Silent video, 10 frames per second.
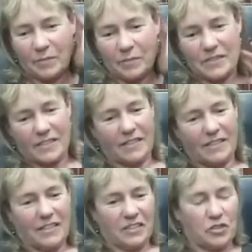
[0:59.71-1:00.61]
was
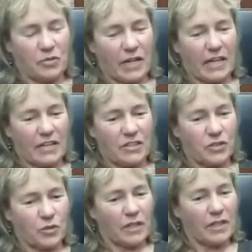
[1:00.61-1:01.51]
in training at Duke.